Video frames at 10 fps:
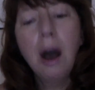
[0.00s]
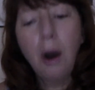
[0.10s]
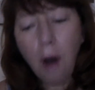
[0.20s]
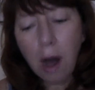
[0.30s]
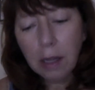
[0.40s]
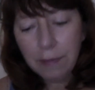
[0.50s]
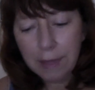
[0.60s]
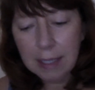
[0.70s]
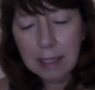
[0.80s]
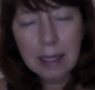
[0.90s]
All of
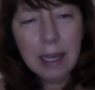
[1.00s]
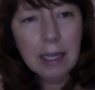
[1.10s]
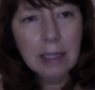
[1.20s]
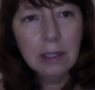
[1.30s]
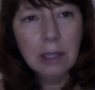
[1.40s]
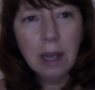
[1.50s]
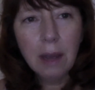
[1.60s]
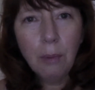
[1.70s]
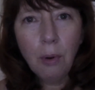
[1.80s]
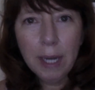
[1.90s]
these things
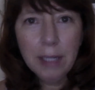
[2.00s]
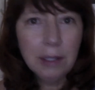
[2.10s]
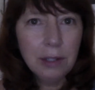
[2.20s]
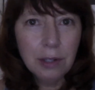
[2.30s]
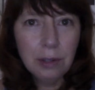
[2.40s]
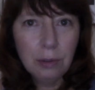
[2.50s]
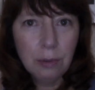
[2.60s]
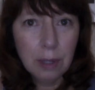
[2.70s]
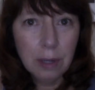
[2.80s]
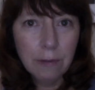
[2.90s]
pointed to,
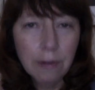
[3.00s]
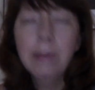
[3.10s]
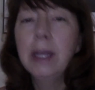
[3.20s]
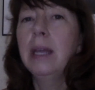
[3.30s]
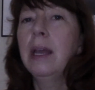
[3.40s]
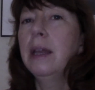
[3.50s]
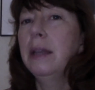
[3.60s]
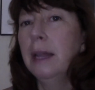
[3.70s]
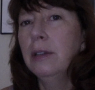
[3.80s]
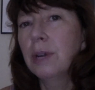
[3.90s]
for me, an
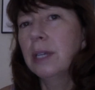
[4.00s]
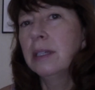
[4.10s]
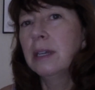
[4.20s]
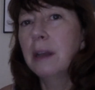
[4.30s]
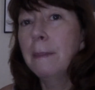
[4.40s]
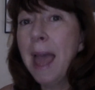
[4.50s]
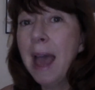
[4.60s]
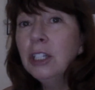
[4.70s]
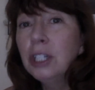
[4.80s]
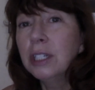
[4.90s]
interest and a
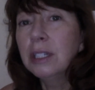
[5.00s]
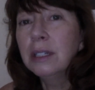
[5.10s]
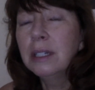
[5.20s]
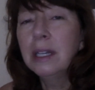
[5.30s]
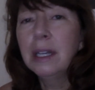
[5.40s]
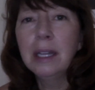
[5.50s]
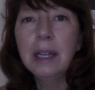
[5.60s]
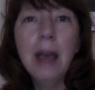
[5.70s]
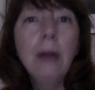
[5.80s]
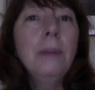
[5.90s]
passion in
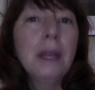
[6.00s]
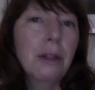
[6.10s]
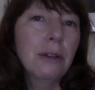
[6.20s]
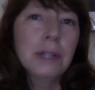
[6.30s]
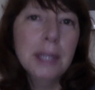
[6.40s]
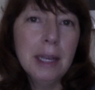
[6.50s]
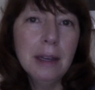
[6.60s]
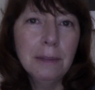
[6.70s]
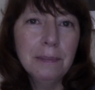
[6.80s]
helping others heal.